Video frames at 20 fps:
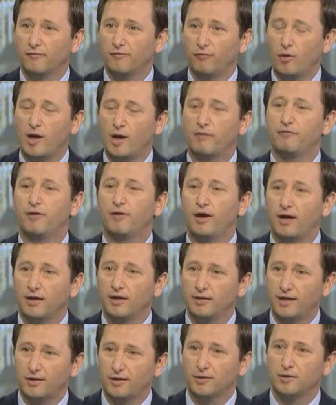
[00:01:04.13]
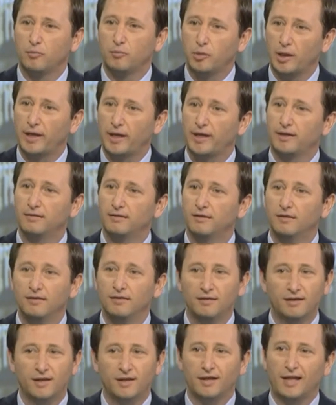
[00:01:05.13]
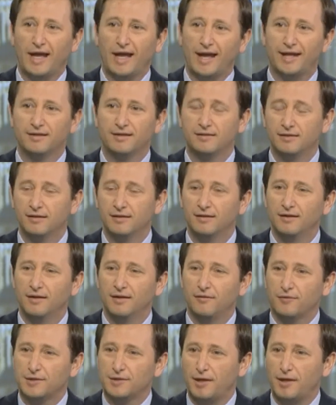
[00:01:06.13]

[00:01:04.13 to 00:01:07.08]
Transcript: have Wi-Fi, get on the plane, land. For